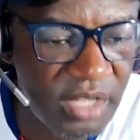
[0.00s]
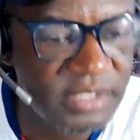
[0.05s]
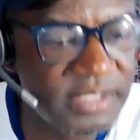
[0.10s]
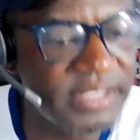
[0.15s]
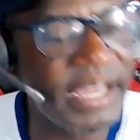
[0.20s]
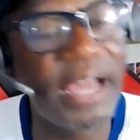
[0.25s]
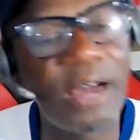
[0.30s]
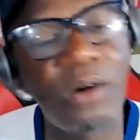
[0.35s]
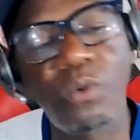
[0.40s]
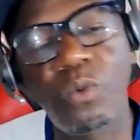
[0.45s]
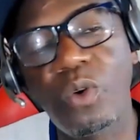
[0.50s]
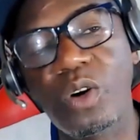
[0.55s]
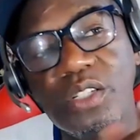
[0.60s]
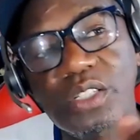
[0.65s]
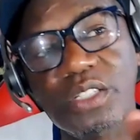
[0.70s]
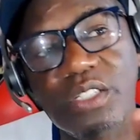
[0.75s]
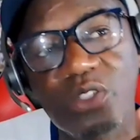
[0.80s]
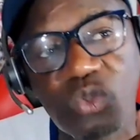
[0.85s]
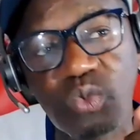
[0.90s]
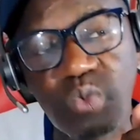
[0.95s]
That
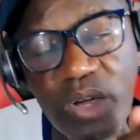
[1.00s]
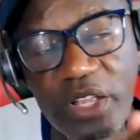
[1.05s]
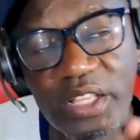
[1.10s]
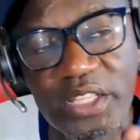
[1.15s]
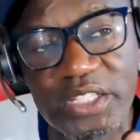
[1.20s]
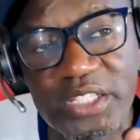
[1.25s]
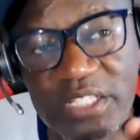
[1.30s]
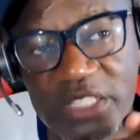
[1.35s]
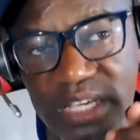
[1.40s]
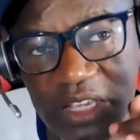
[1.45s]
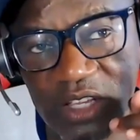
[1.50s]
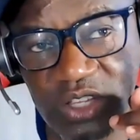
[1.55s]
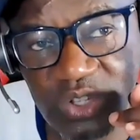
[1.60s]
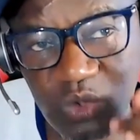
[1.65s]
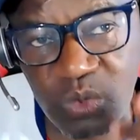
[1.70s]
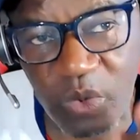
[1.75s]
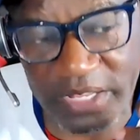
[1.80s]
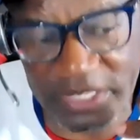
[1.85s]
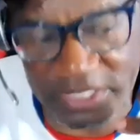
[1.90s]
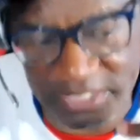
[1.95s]
was
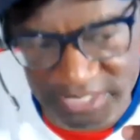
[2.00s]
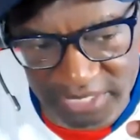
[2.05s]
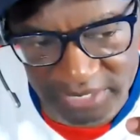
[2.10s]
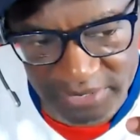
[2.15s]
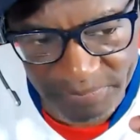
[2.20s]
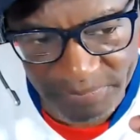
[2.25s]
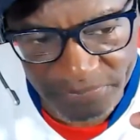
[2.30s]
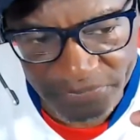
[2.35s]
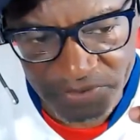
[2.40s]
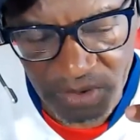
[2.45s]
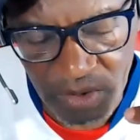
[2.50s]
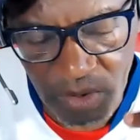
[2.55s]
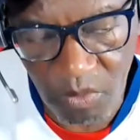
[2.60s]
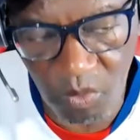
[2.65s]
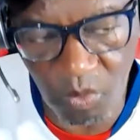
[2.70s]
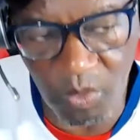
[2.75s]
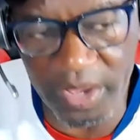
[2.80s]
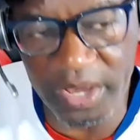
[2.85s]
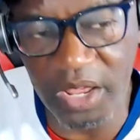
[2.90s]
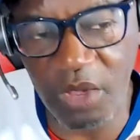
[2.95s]
2020
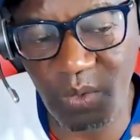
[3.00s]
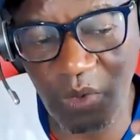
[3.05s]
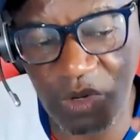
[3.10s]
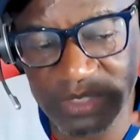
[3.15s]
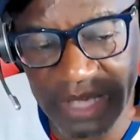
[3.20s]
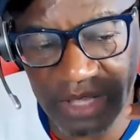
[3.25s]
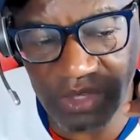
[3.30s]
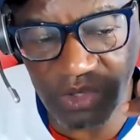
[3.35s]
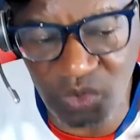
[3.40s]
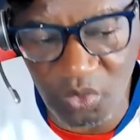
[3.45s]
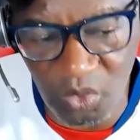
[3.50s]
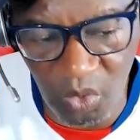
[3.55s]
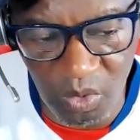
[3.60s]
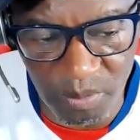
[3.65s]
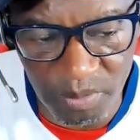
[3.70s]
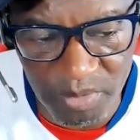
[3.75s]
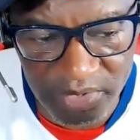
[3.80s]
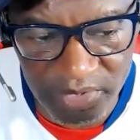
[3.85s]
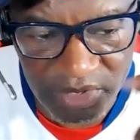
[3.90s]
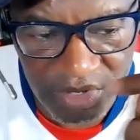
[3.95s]
when he was at
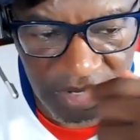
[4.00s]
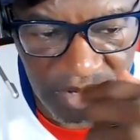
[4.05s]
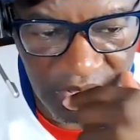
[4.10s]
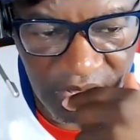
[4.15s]
Dortmund.